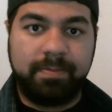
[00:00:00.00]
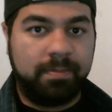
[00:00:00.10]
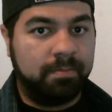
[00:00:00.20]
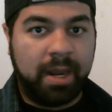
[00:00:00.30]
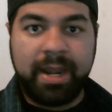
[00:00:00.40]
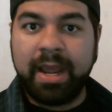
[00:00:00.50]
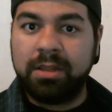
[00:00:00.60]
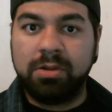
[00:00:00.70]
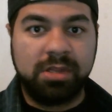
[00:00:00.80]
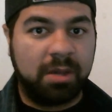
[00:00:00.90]
Monday,
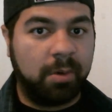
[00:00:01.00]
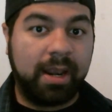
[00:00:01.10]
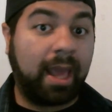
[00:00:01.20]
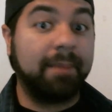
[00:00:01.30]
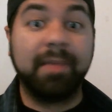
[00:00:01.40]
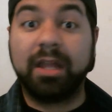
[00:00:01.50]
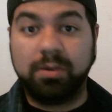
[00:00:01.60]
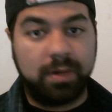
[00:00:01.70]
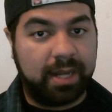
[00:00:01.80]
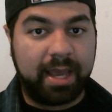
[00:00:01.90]
Tuesday, Wednesday, like I'm not
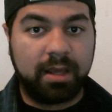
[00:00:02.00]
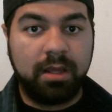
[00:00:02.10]
doing that.